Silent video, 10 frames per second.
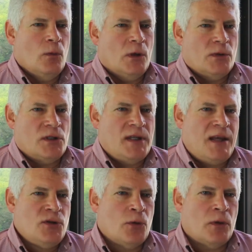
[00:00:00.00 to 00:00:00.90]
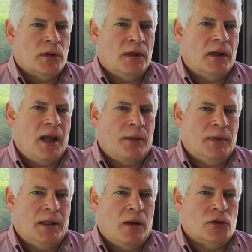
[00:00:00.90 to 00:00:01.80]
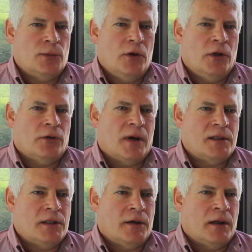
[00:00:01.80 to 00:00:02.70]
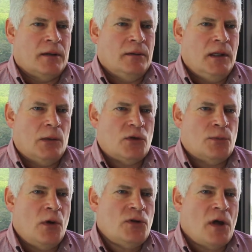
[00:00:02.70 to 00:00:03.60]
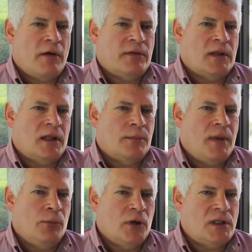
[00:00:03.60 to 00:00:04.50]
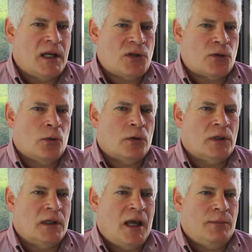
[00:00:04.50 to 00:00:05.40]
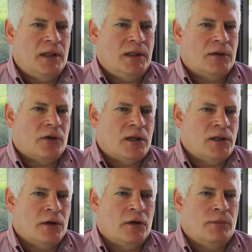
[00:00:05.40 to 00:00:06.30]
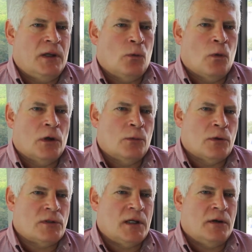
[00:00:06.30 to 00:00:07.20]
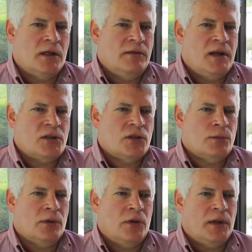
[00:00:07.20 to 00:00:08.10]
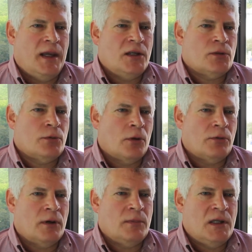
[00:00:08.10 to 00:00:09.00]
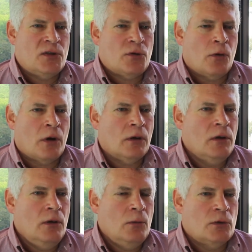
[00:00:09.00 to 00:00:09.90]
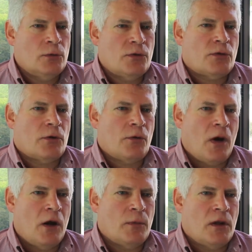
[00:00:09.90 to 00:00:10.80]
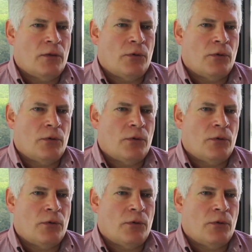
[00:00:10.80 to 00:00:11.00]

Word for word: When it was a test score that did not meet eligibility criteria, it was most often that the memory test score did not meet the criterion of being one or more standard deviations below the age appropriate mean score, which was a requirement of the